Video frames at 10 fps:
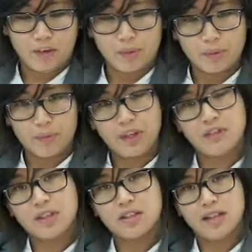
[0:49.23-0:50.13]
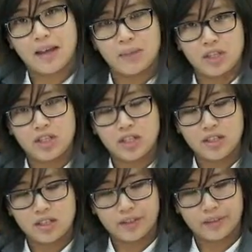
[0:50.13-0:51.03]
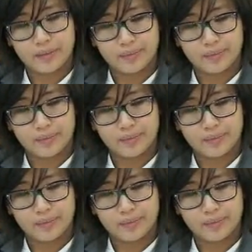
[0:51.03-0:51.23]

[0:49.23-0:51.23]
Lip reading: from the previous MDGs,